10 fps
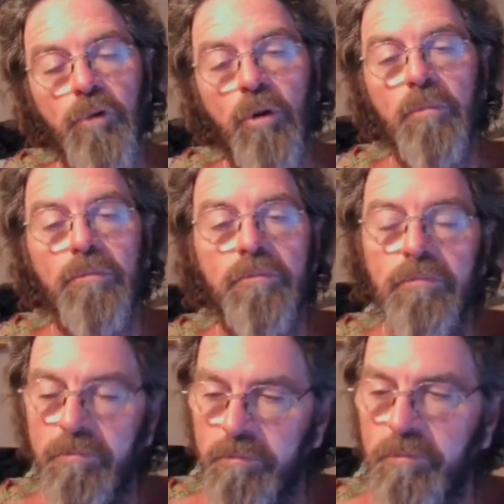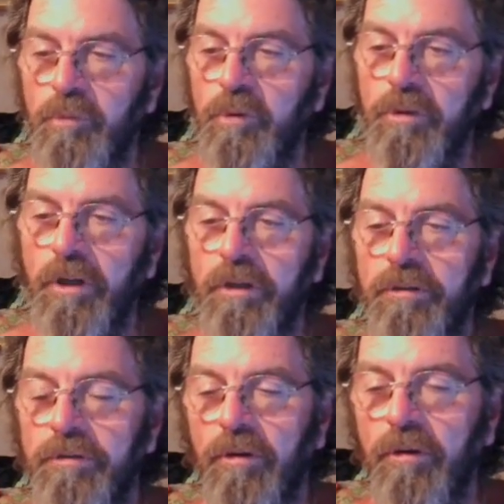nope, day
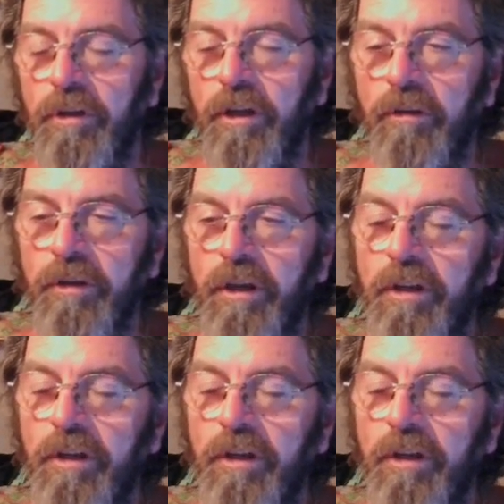is going to hell in a